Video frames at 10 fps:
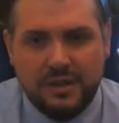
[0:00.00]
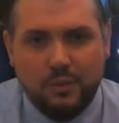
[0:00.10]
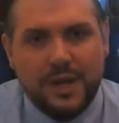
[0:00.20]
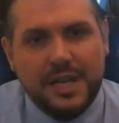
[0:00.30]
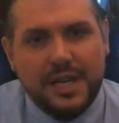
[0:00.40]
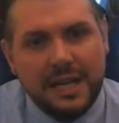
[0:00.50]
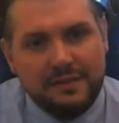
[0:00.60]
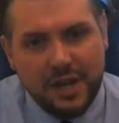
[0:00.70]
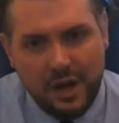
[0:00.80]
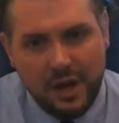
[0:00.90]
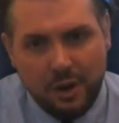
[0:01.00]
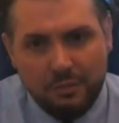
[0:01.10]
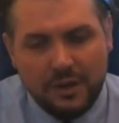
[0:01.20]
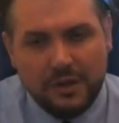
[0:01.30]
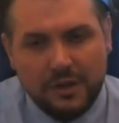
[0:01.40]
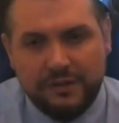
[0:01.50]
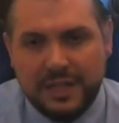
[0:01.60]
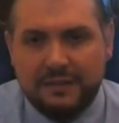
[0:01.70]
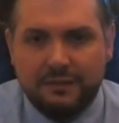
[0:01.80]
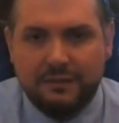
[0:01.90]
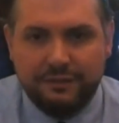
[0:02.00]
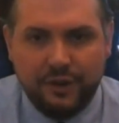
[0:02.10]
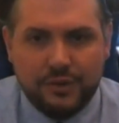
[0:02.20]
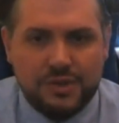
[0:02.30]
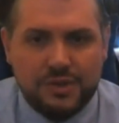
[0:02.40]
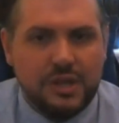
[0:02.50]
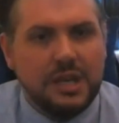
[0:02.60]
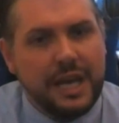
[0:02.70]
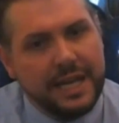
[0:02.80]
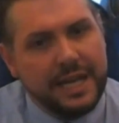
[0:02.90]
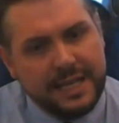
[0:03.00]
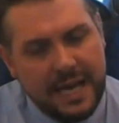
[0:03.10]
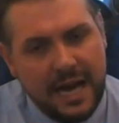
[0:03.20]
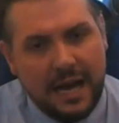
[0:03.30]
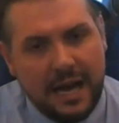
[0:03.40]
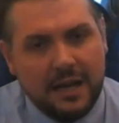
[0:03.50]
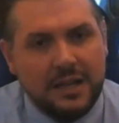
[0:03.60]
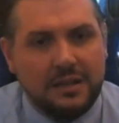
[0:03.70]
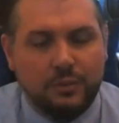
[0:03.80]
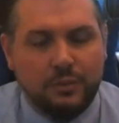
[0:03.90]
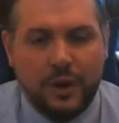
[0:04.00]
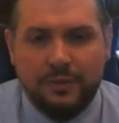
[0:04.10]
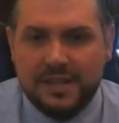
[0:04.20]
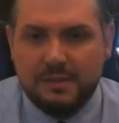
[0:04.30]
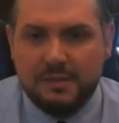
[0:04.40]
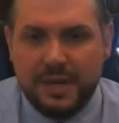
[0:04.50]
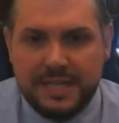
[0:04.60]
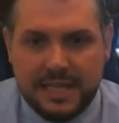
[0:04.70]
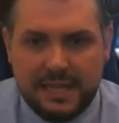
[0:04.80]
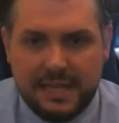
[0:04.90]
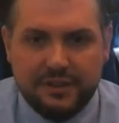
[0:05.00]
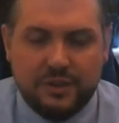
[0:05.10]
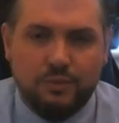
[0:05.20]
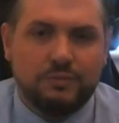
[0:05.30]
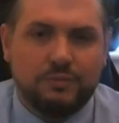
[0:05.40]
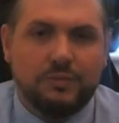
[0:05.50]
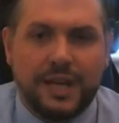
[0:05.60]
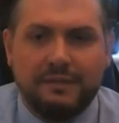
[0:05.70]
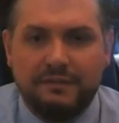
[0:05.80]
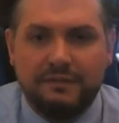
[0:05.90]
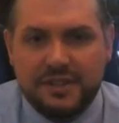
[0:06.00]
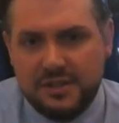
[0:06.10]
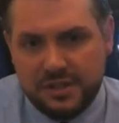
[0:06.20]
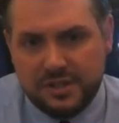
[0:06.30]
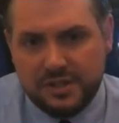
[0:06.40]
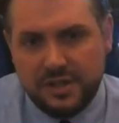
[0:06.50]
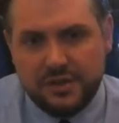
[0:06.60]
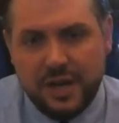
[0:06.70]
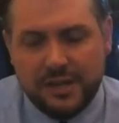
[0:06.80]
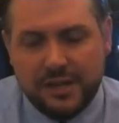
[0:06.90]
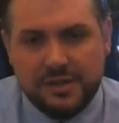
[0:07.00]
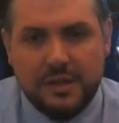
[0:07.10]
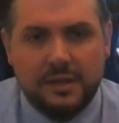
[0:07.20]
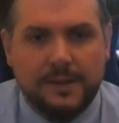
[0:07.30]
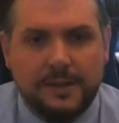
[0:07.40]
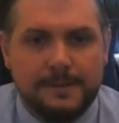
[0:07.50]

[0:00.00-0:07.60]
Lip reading: When you leave your home, if you leave on foot, in a car, when things are being delivered, when you're having visitors to the address,